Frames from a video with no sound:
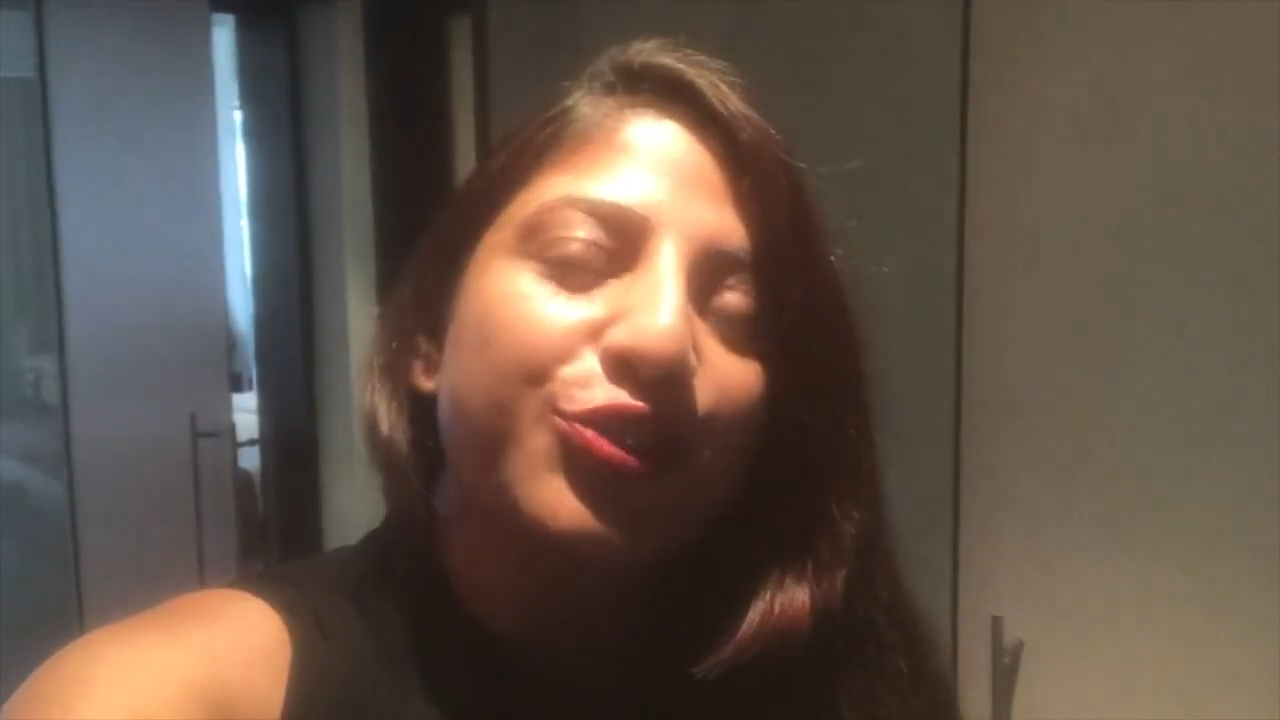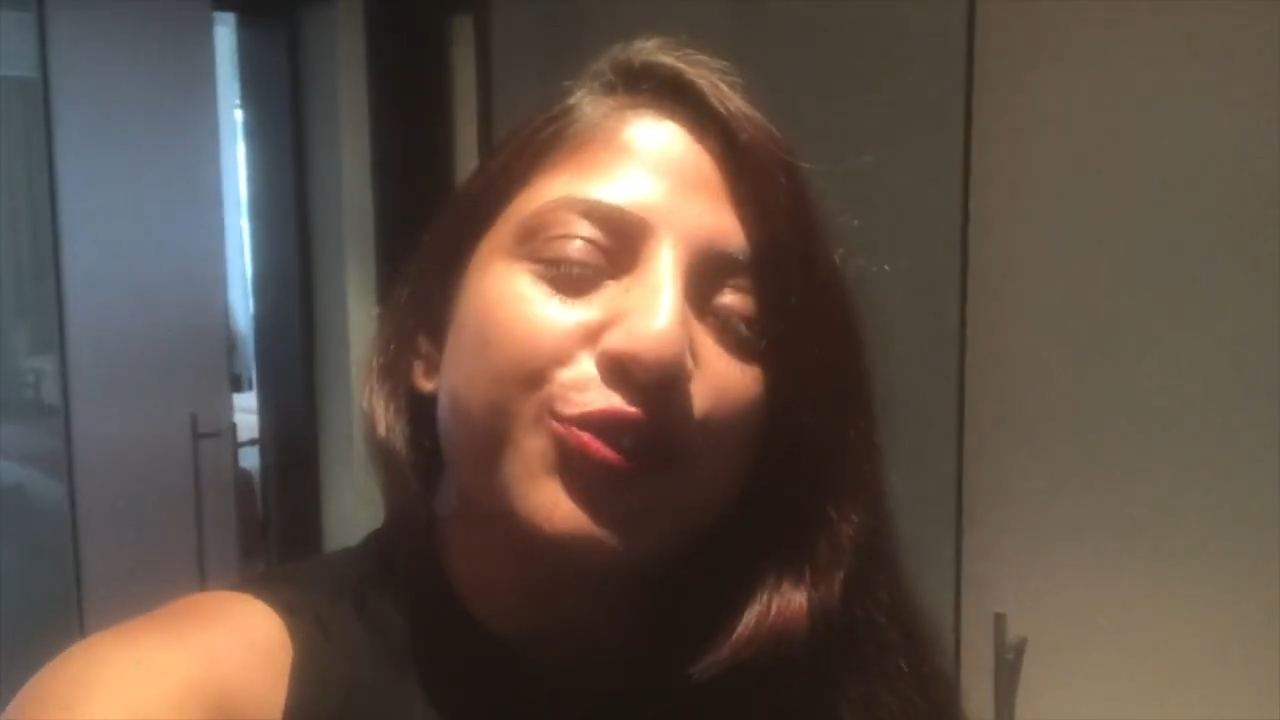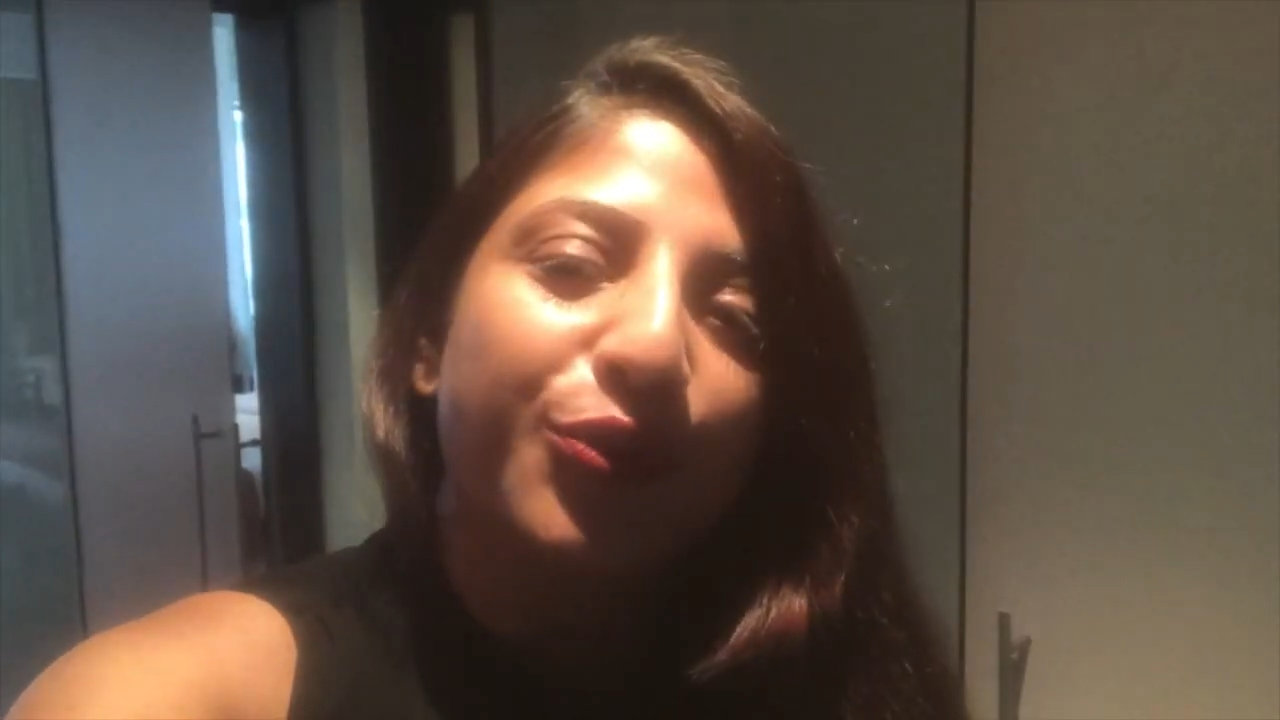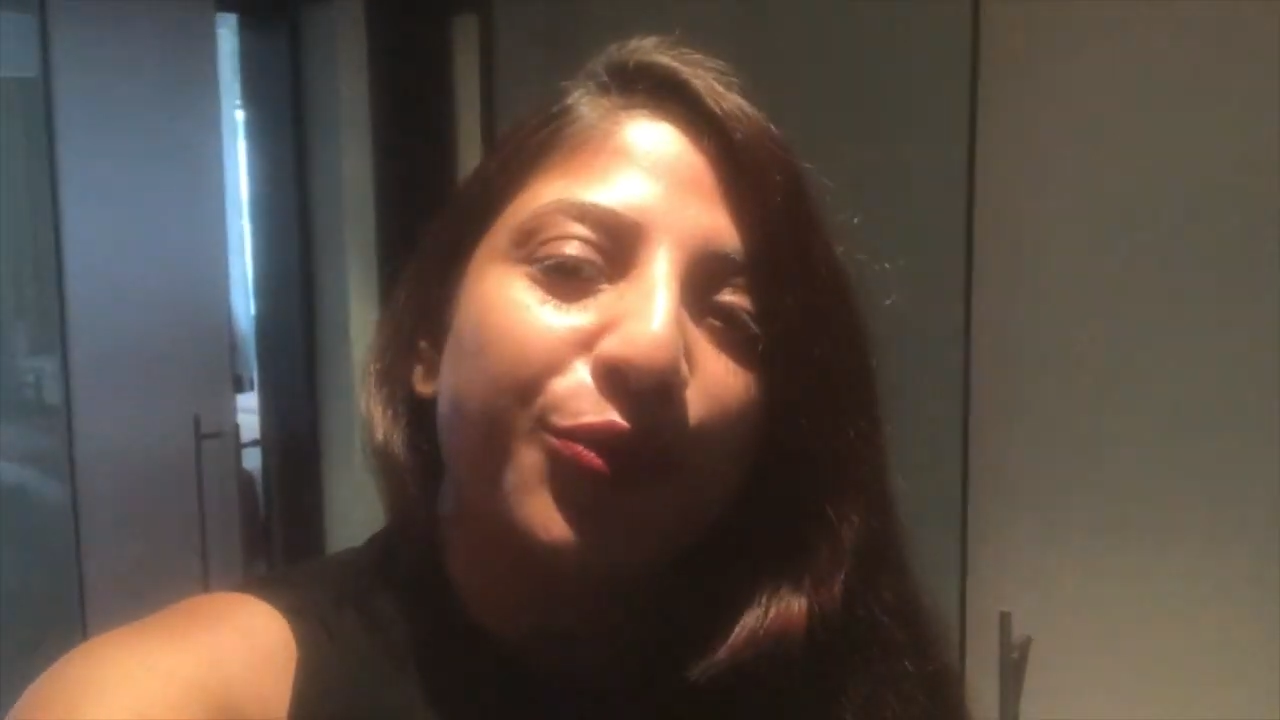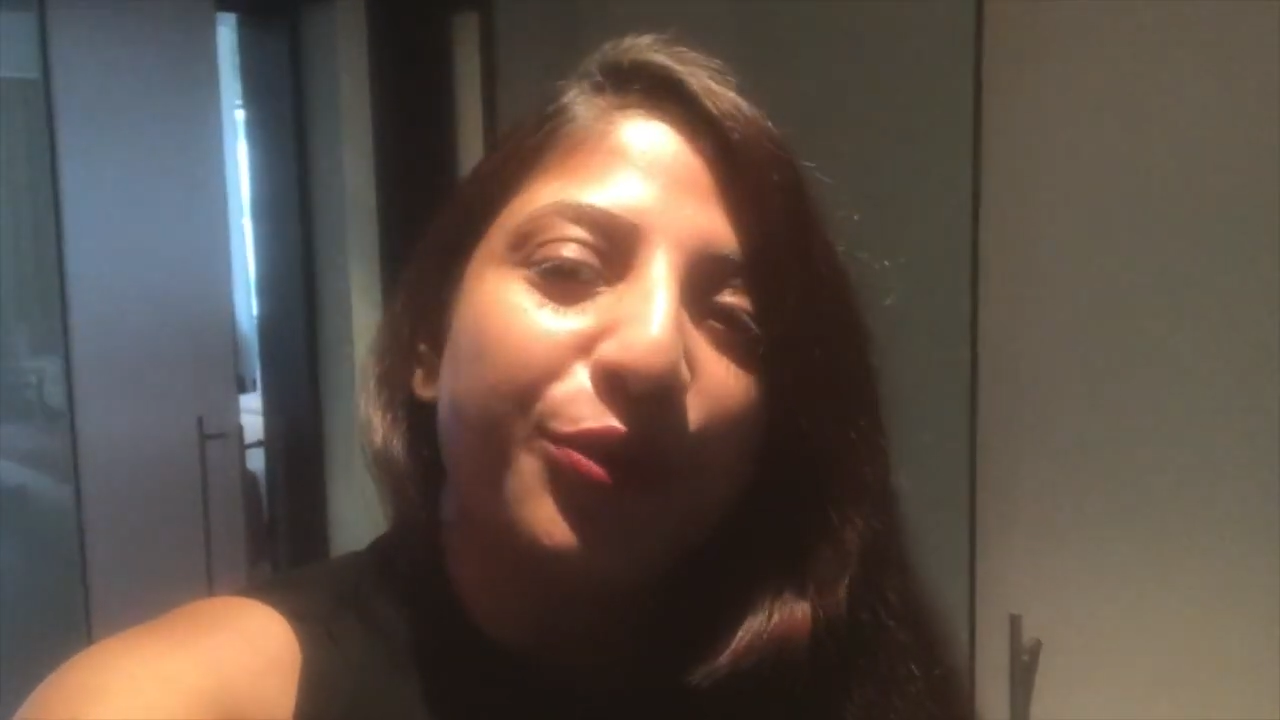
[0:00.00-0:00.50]

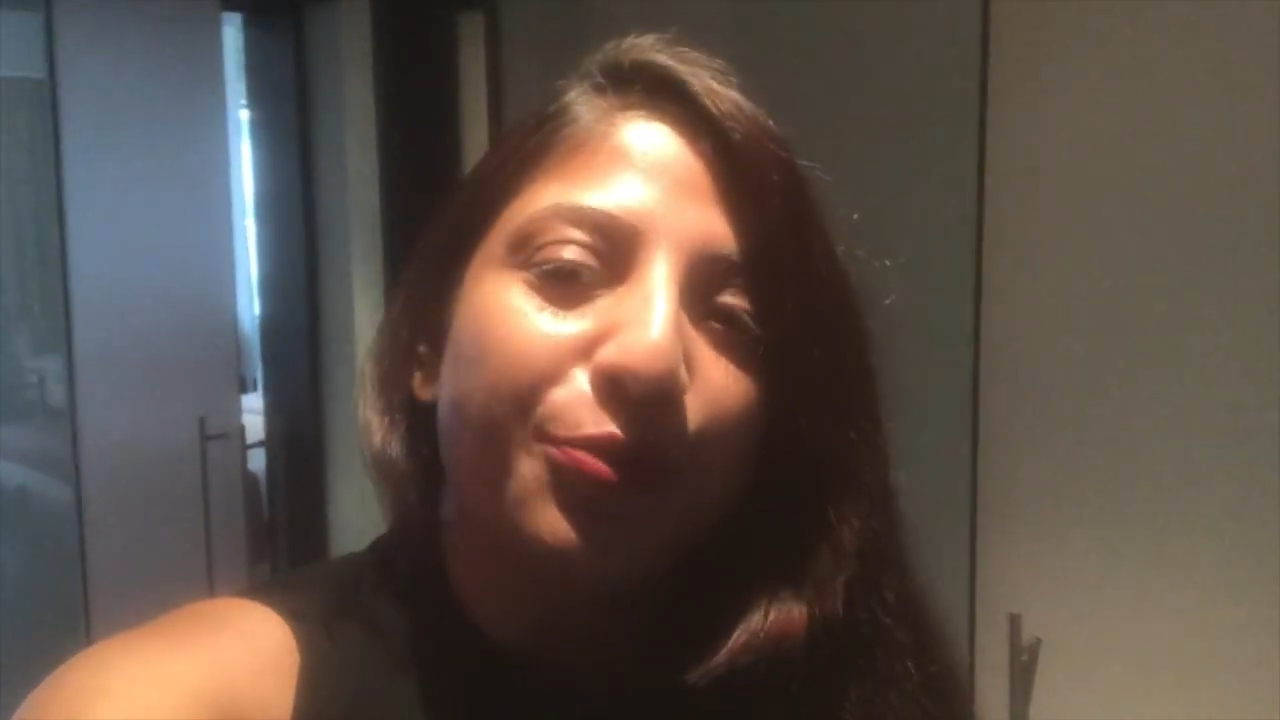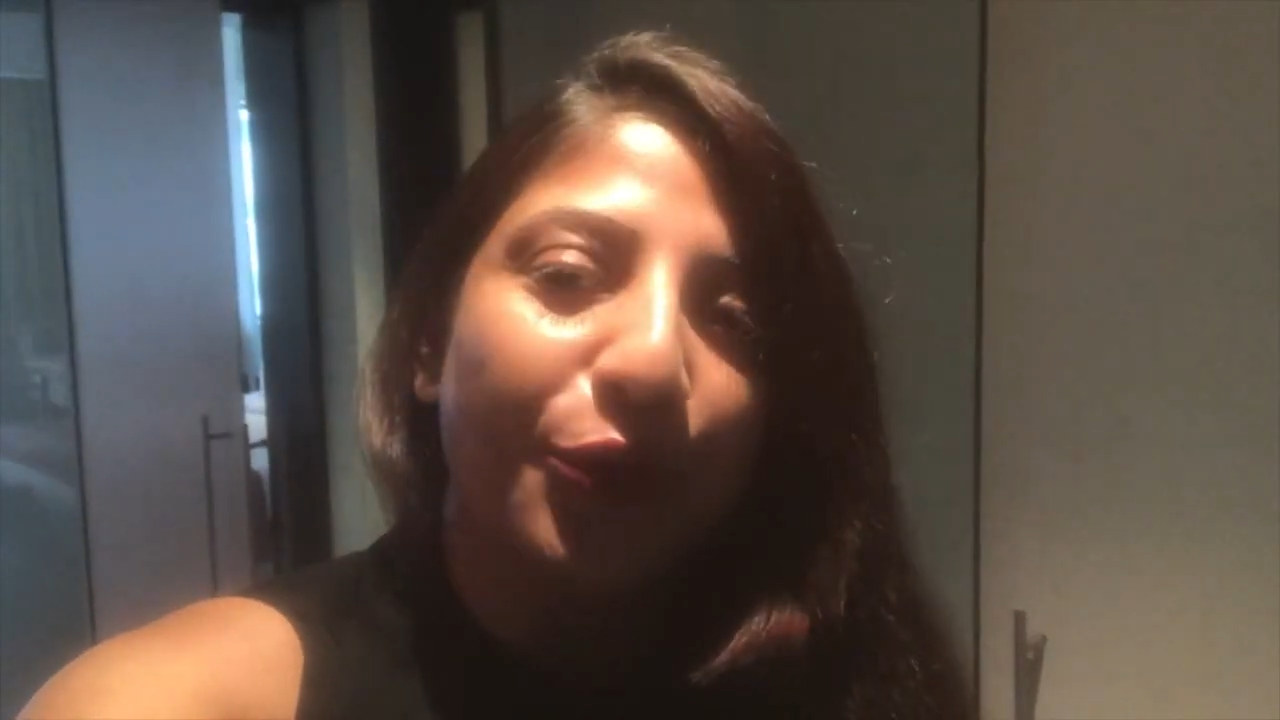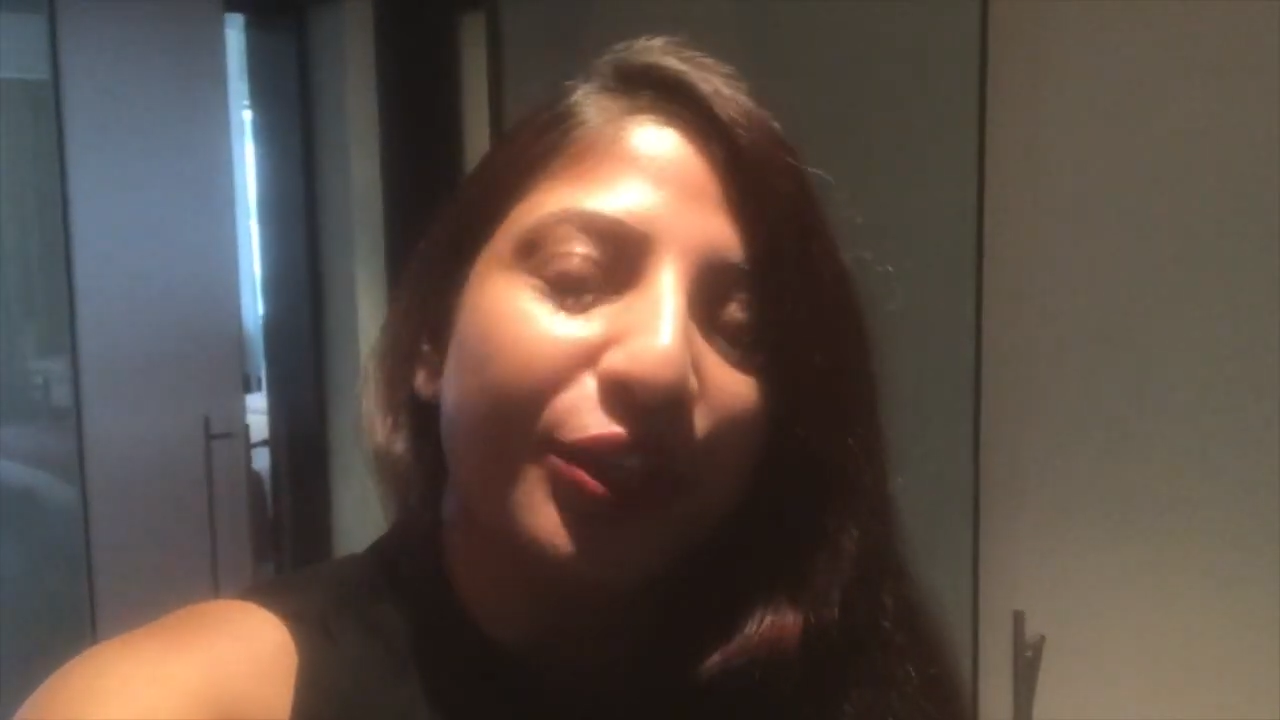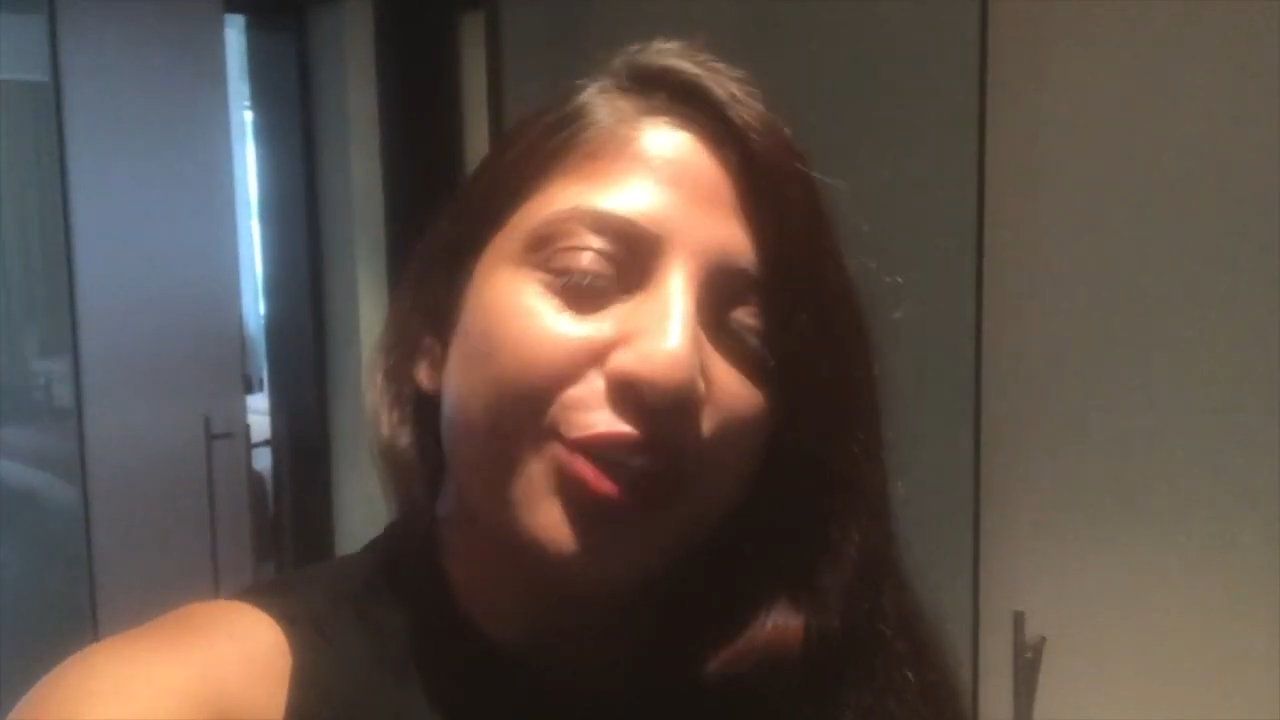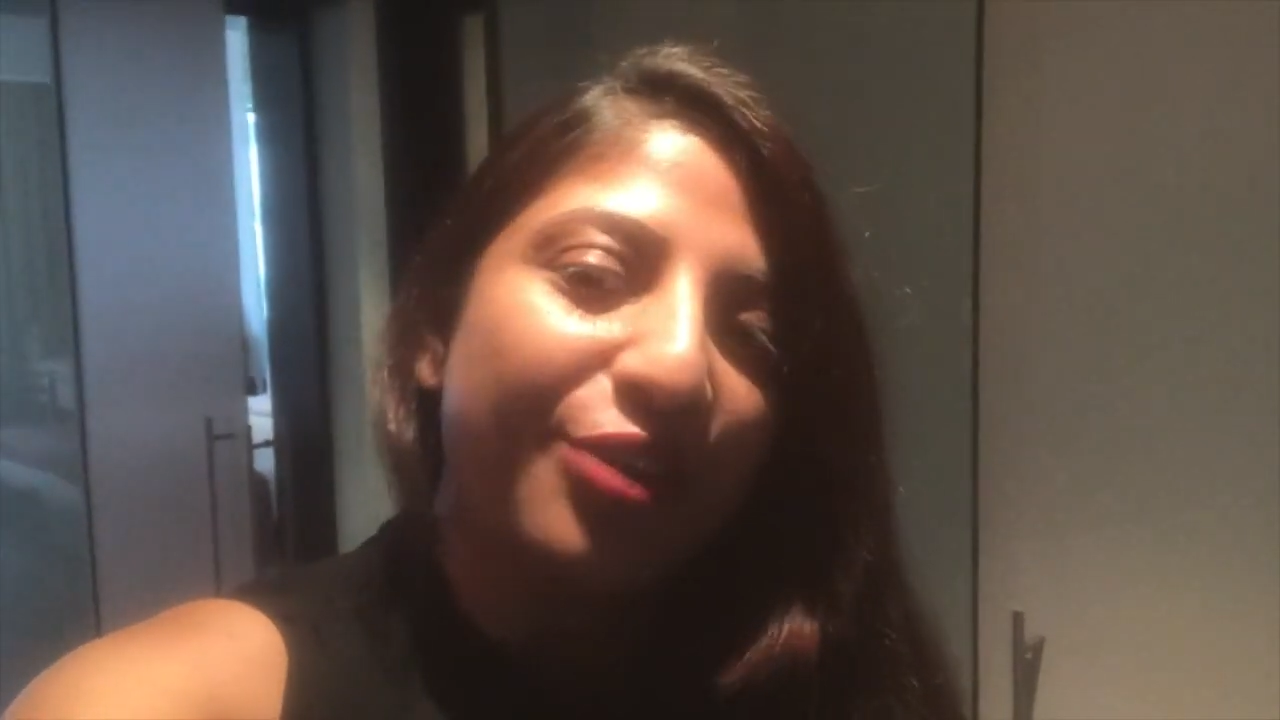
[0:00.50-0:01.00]
So we both